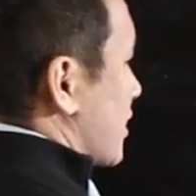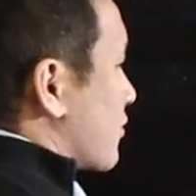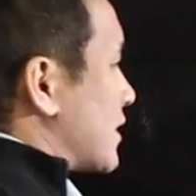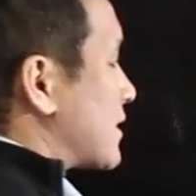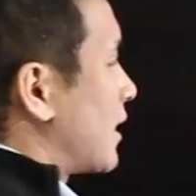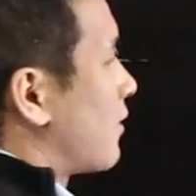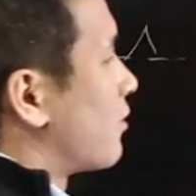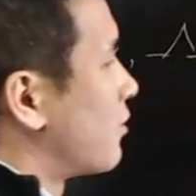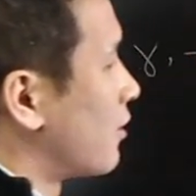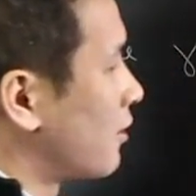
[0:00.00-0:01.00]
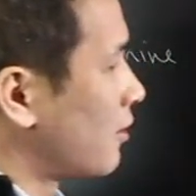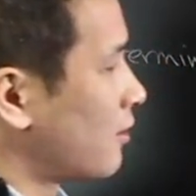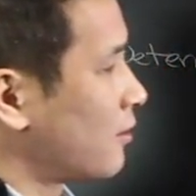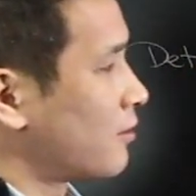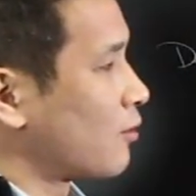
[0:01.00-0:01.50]
we said, the
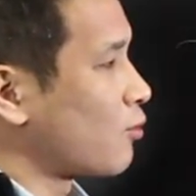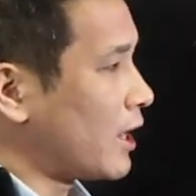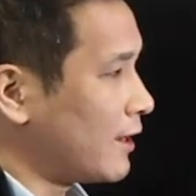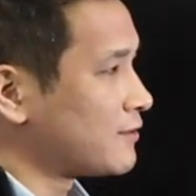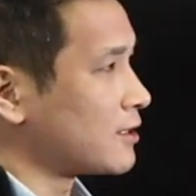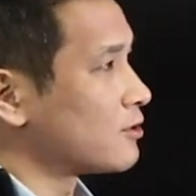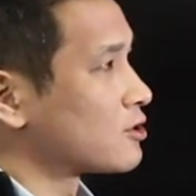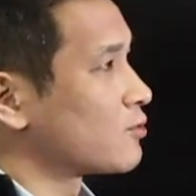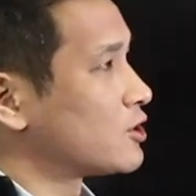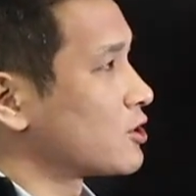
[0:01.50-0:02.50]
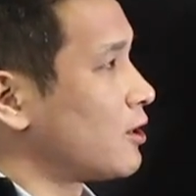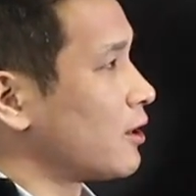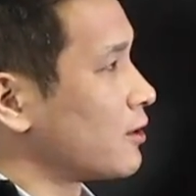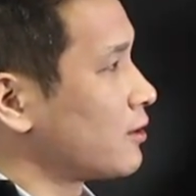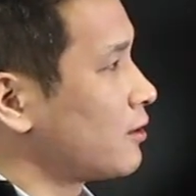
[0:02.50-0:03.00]
waves that you switch
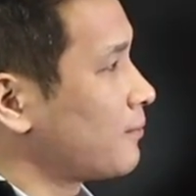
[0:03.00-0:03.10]
on,